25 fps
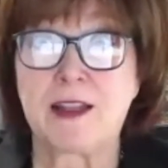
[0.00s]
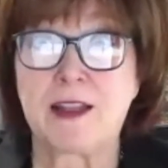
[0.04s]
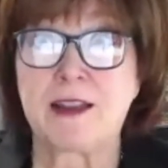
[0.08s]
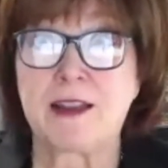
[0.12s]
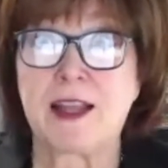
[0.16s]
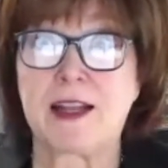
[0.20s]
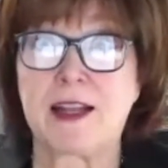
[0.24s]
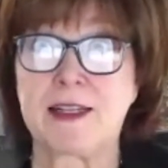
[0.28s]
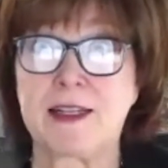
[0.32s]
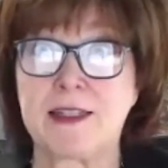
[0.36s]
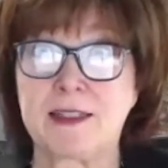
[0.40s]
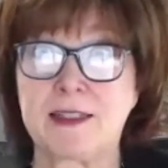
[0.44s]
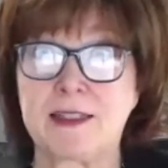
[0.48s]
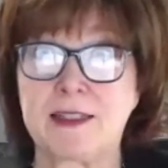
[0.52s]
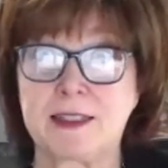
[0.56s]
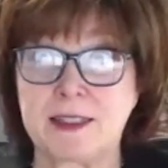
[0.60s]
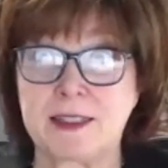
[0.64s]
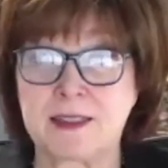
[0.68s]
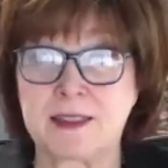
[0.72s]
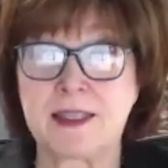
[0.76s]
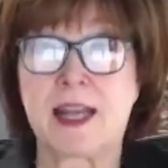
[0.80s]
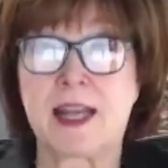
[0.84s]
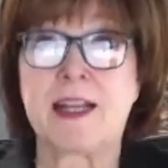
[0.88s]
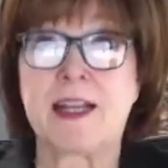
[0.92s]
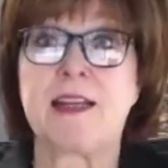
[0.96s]
That is,
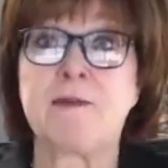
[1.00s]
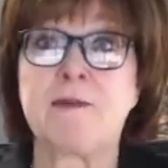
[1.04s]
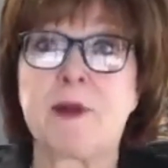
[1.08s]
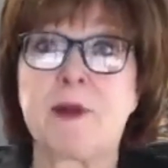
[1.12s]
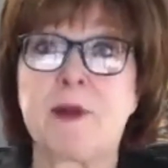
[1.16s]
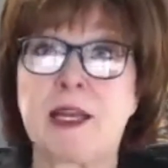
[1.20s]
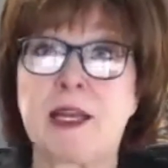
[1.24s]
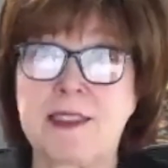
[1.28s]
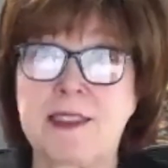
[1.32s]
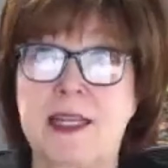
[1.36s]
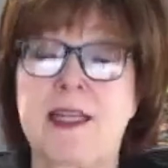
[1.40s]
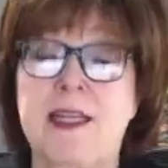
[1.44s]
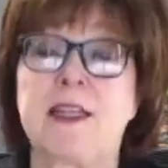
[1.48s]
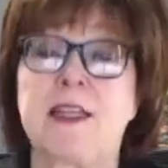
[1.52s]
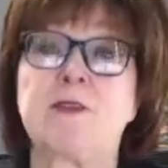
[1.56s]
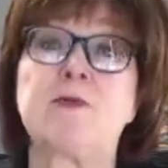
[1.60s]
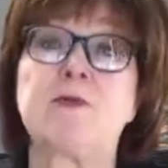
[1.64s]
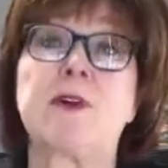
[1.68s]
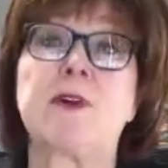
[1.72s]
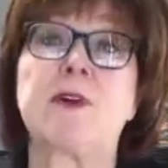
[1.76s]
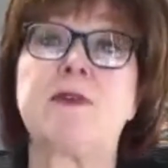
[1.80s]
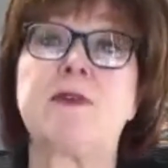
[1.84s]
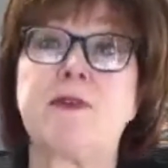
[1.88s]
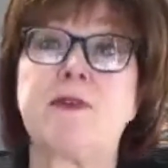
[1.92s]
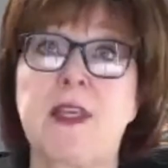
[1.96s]
letting my data
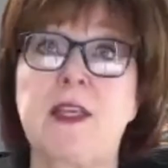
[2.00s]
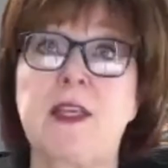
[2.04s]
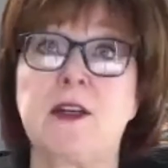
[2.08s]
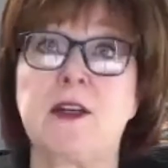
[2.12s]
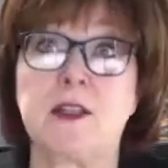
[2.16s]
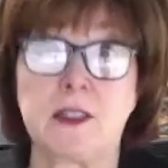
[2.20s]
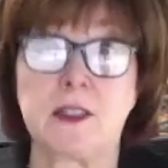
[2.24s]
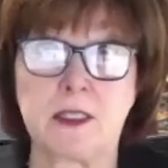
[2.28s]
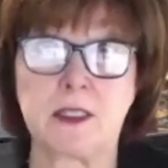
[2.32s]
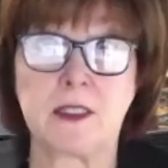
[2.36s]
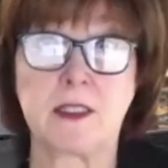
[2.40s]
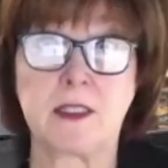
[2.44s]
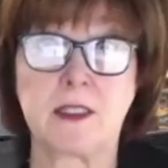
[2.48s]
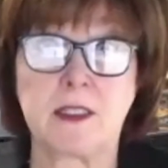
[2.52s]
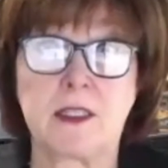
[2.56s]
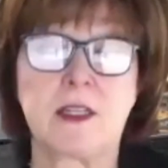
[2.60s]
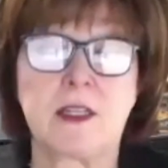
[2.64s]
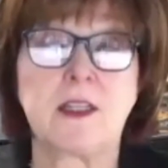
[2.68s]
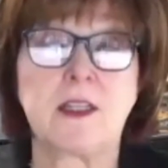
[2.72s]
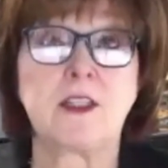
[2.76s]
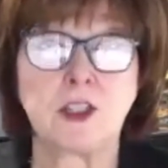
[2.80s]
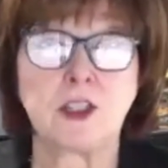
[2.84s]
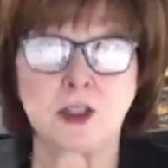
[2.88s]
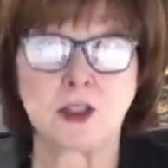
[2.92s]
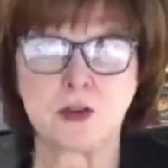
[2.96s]
reveal
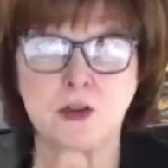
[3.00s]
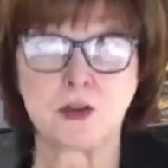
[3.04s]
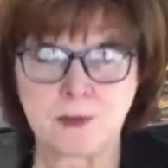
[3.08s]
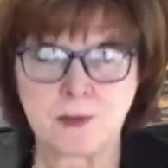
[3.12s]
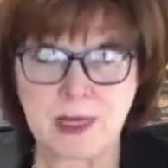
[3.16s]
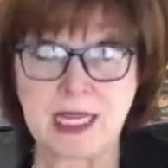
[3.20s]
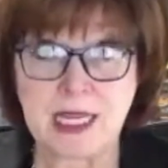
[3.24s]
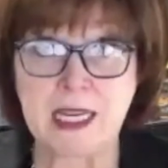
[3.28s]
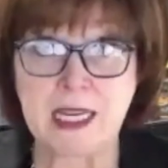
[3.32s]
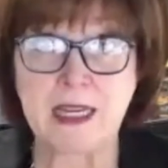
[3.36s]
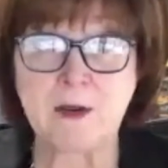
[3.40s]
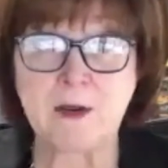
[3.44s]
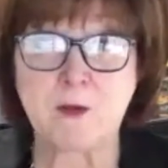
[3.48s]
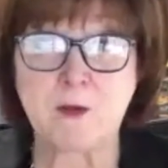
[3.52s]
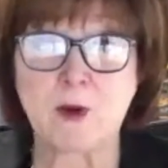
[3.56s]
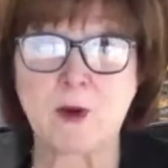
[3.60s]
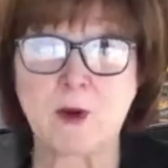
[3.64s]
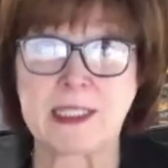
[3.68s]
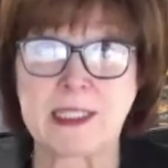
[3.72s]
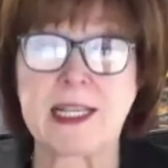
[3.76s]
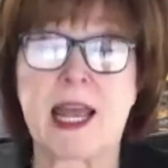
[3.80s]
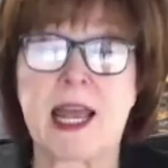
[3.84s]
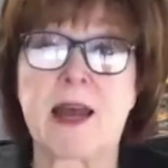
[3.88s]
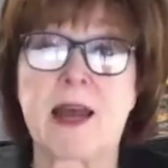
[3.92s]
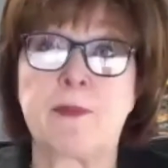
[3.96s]
to me
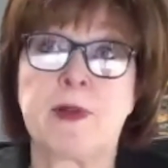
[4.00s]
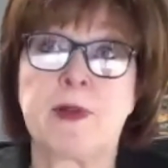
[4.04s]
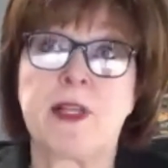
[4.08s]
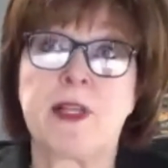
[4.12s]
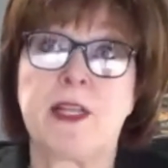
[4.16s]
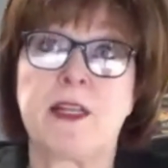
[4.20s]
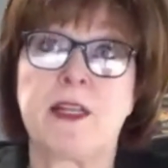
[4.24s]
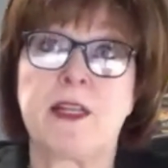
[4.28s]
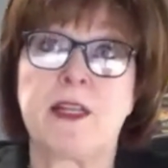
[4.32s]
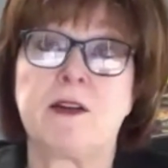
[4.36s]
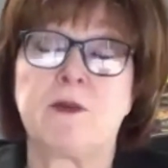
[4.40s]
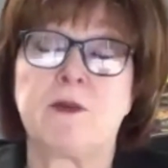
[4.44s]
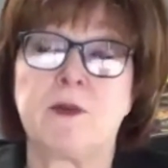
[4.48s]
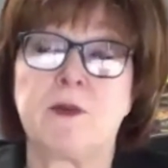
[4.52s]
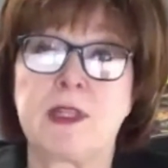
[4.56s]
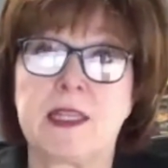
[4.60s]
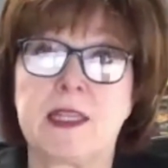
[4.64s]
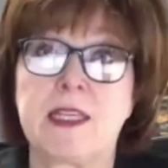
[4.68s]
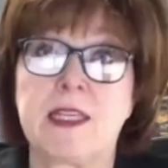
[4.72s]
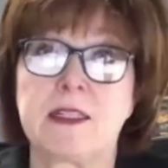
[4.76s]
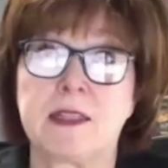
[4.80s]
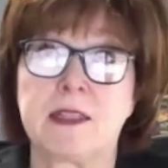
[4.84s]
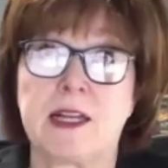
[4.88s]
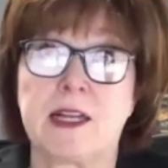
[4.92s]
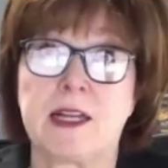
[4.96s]
what's happening with
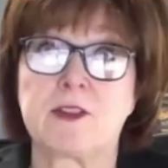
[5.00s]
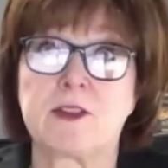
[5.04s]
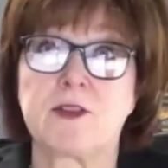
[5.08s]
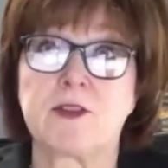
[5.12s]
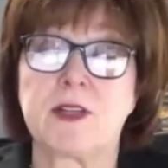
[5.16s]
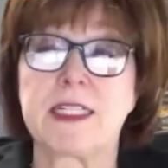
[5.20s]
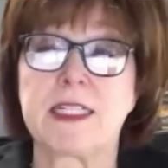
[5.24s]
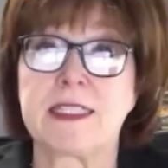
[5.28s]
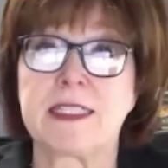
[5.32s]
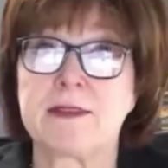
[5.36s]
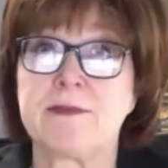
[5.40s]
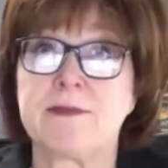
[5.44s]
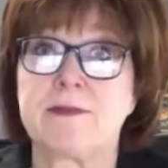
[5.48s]
the electorate.